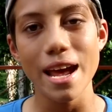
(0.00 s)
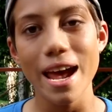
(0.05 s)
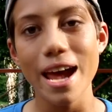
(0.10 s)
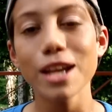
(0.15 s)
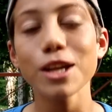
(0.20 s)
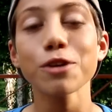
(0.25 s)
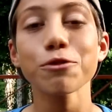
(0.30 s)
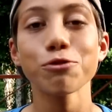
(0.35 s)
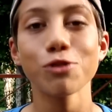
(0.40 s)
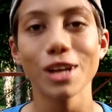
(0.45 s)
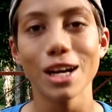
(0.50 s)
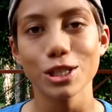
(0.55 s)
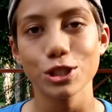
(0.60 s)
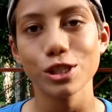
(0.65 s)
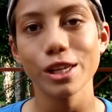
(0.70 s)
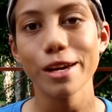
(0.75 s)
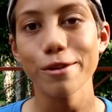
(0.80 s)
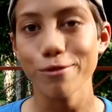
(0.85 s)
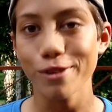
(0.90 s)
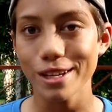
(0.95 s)
and your
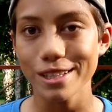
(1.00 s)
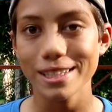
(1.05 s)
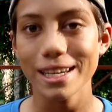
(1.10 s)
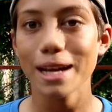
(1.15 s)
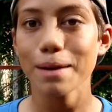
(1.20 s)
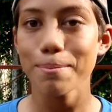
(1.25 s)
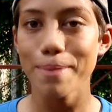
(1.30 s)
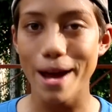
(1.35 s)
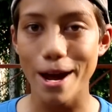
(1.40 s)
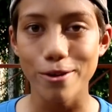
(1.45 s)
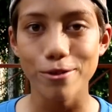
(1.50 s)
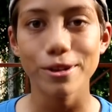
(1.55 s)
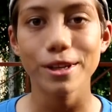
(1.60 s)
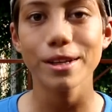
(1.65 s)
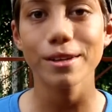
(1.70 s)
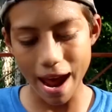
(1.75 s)
flashlight runs out of battery.